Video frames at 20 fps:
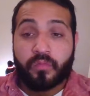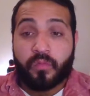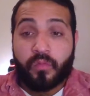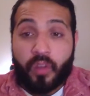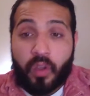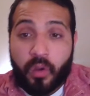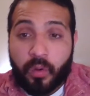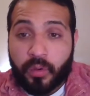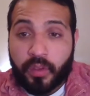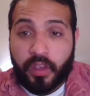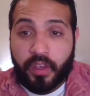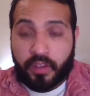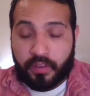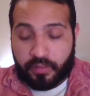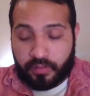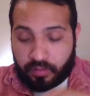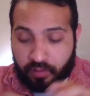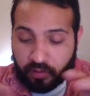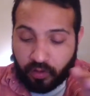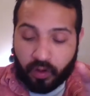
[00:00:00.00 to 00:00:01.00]
Okay,
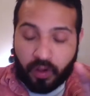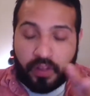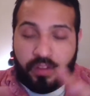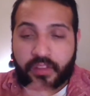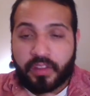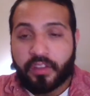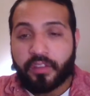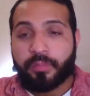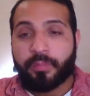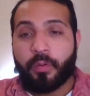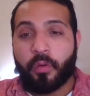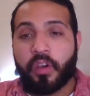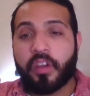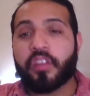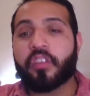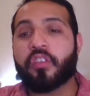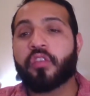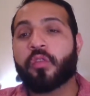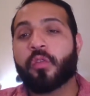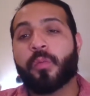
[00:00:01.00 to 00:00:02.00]
so at this
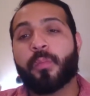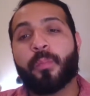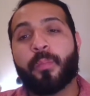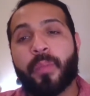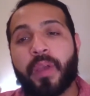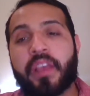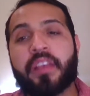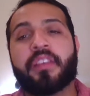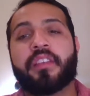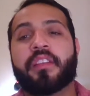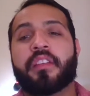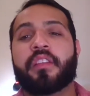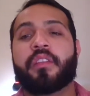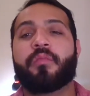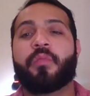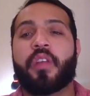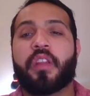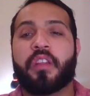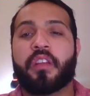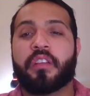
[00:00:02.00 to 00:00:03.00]
point, you're basically
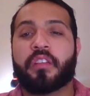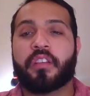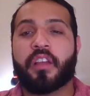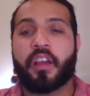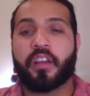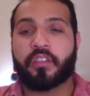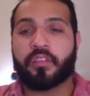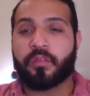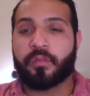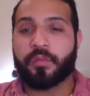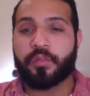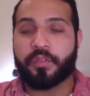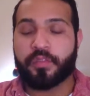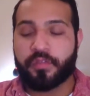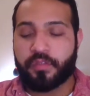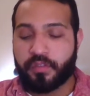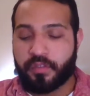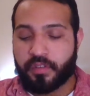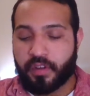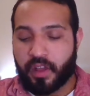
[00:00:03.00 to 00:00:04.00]
ready to talk to a
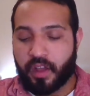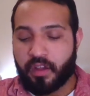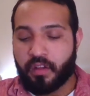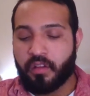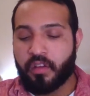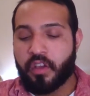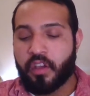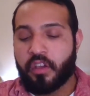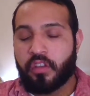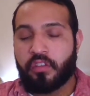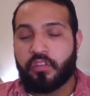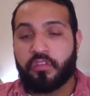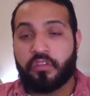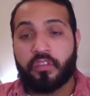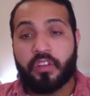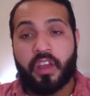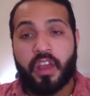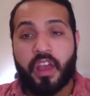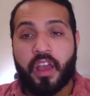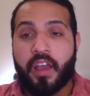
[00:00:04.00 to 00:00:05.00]
recruiter now. You
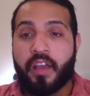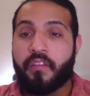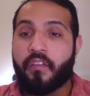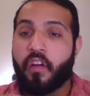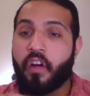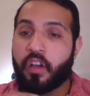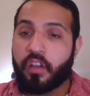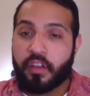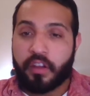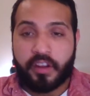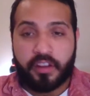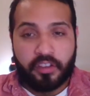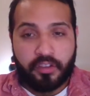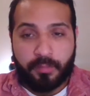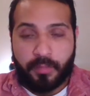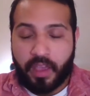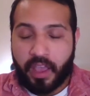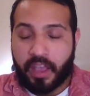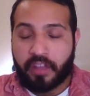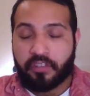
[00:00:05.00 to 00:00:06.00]
should have all your
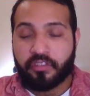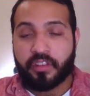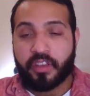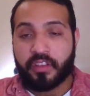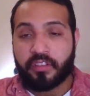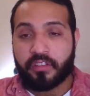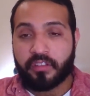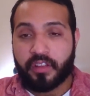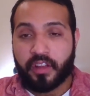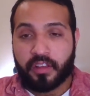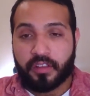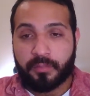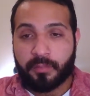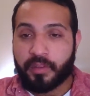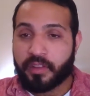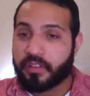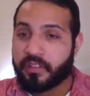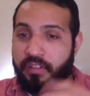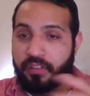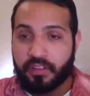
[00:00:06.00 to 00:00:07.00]
education
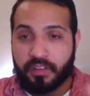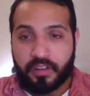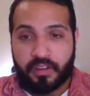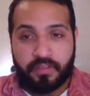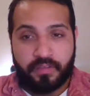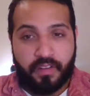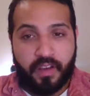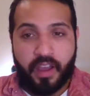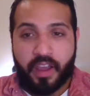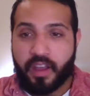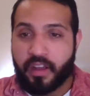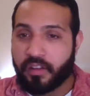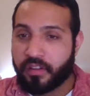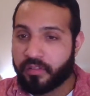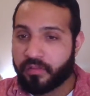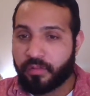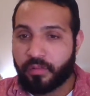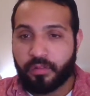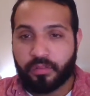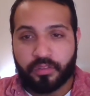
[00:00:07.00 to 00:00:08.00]
documents in a file, in a
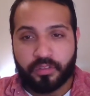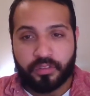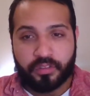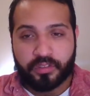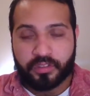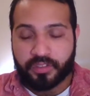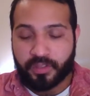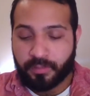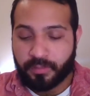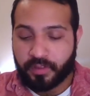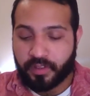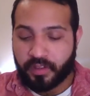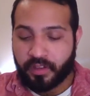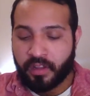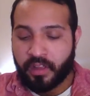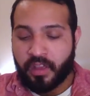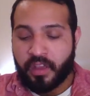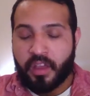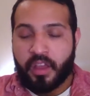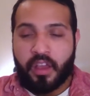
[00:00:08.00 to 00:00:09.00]
folder, or something.
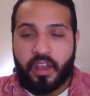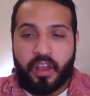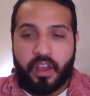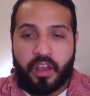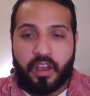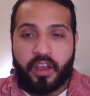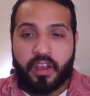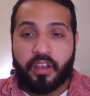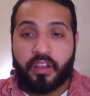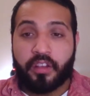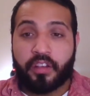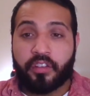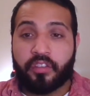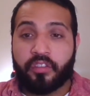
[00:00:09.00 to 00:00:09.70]
You